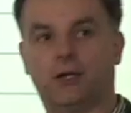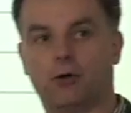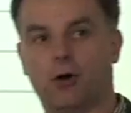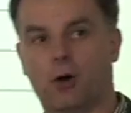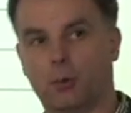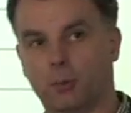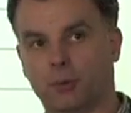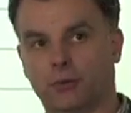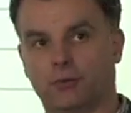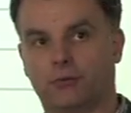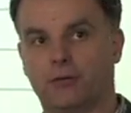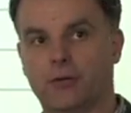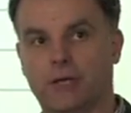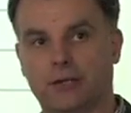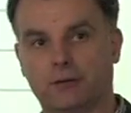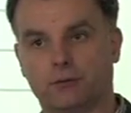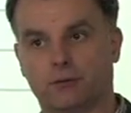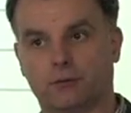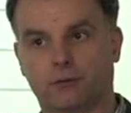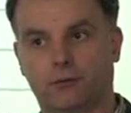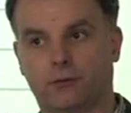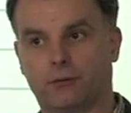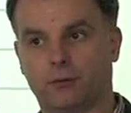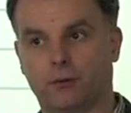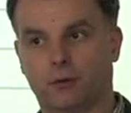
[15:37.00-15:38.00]
common
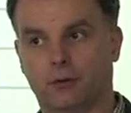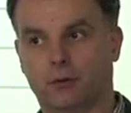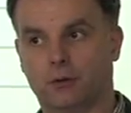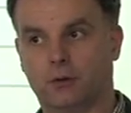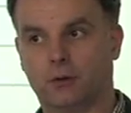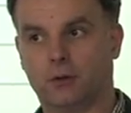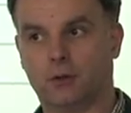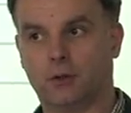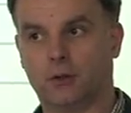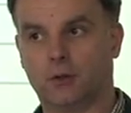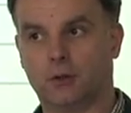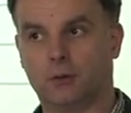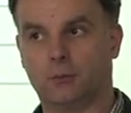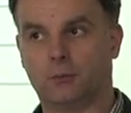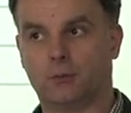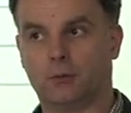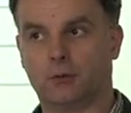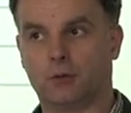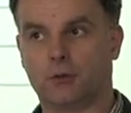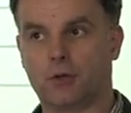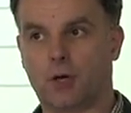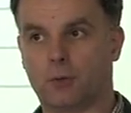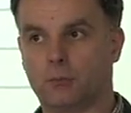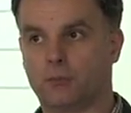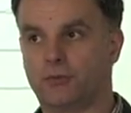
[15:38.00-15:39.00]
sense.
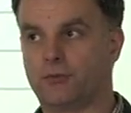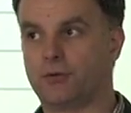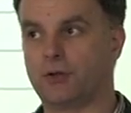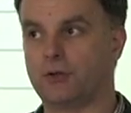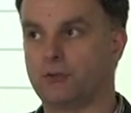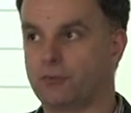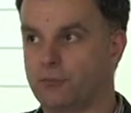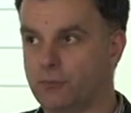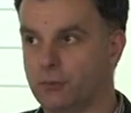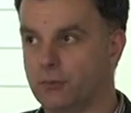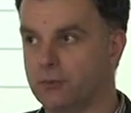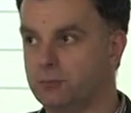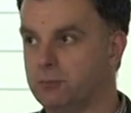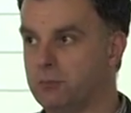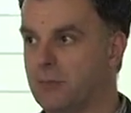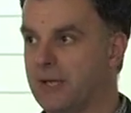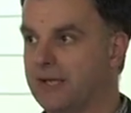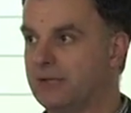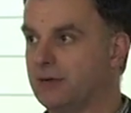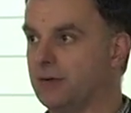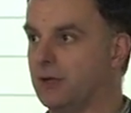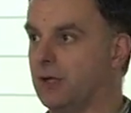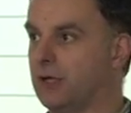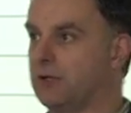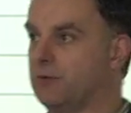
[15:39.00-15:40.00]
Common sense would
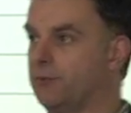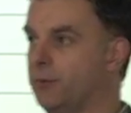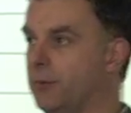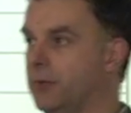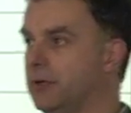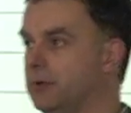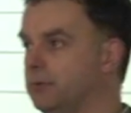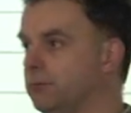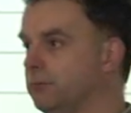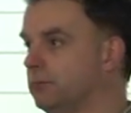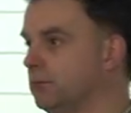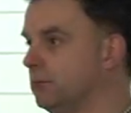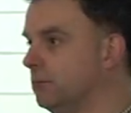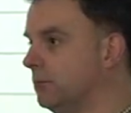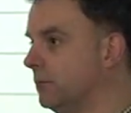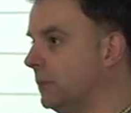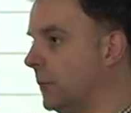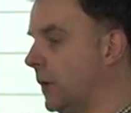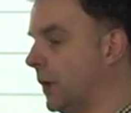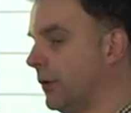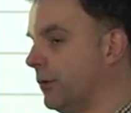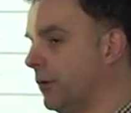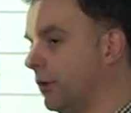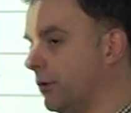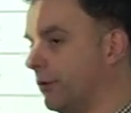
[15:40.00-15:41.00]
mean that if we
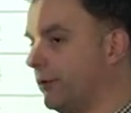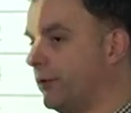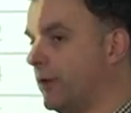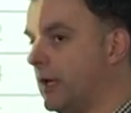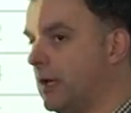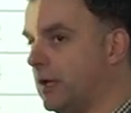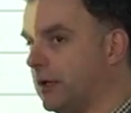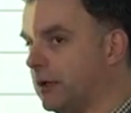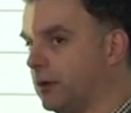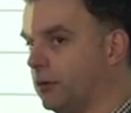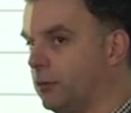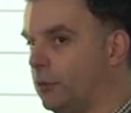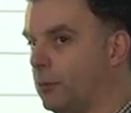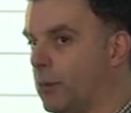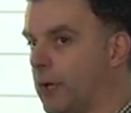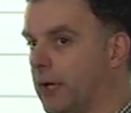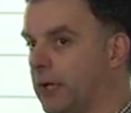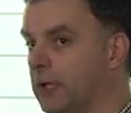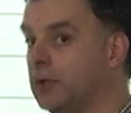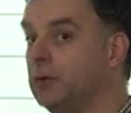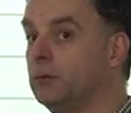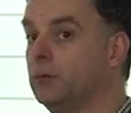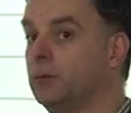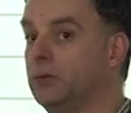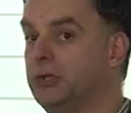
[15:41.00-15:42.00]
are not selling as
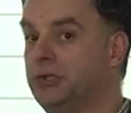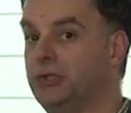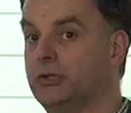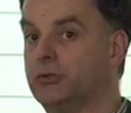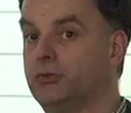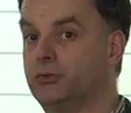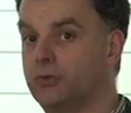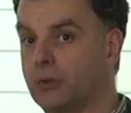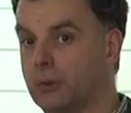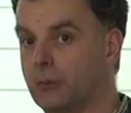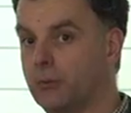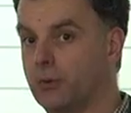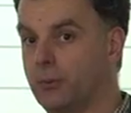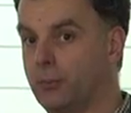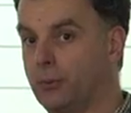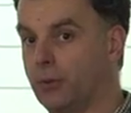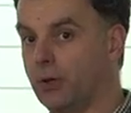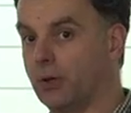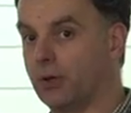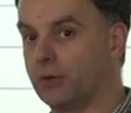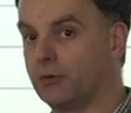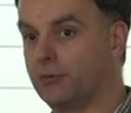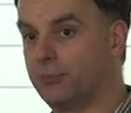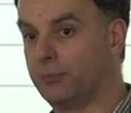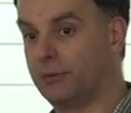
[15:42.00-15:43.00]
many, we should drop the
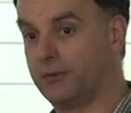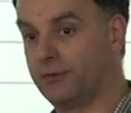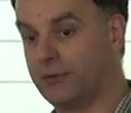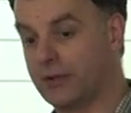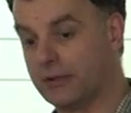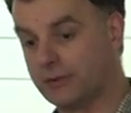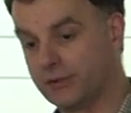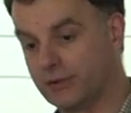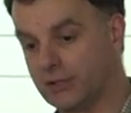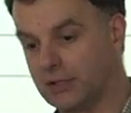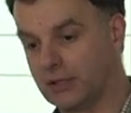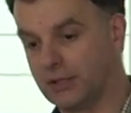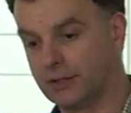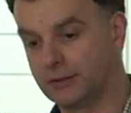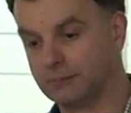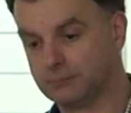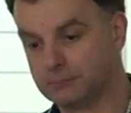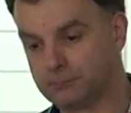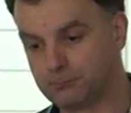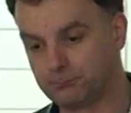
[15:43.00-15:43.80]
price, potentially.